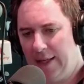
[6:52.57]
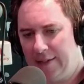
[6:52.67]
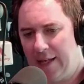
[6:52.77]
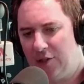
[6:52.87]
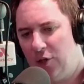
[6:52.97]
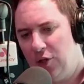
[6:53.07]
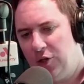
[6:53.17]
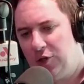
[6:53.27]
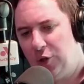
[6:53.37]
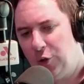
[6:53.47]
get to the
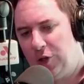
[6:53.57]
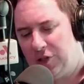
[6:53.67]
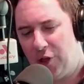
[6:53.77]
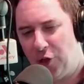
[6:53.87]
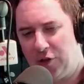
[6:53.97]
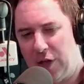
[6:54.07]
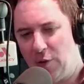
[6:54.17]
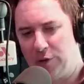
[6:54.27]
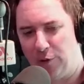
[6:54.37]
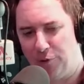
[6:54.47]
two because I thought that
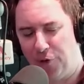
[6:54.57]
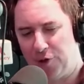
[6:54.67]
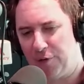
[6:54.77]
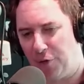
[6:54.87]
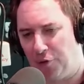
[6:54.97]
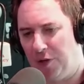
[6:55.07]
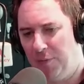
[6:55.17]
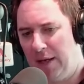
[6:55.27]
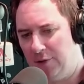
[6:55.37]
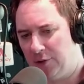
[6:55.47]
was the first of three
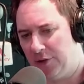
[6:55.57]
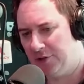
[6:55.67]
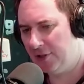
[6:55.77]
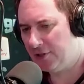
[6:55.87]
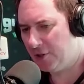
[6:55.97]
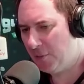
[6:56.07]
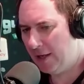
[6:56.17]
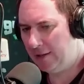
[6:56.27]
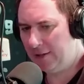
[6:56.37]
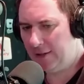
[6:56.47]
major decisions
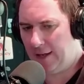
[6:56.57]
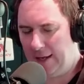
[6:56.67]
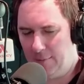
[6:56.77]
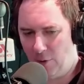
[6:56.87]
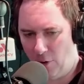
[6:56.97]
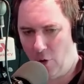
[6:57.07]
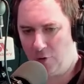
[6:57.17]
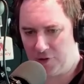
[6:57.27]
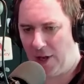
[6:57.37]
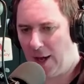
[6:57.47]
made in the game on
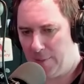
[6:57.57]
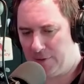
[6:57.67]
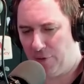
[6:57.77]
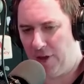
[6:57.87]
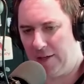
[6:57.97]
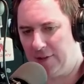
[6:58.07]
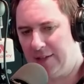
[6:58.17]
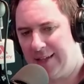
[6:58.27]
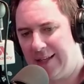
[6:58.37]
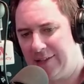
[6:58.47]
those types of things.
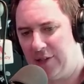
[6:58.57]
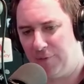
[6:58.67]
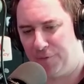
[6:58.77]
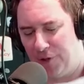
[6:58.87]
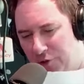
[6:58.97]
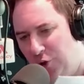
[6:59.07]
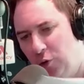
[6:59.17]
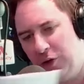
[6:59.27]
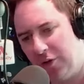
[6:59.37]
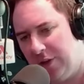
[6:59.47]
Let's get to the the
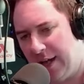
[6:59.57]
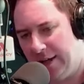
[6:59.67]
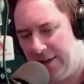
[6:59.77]
two near the end of the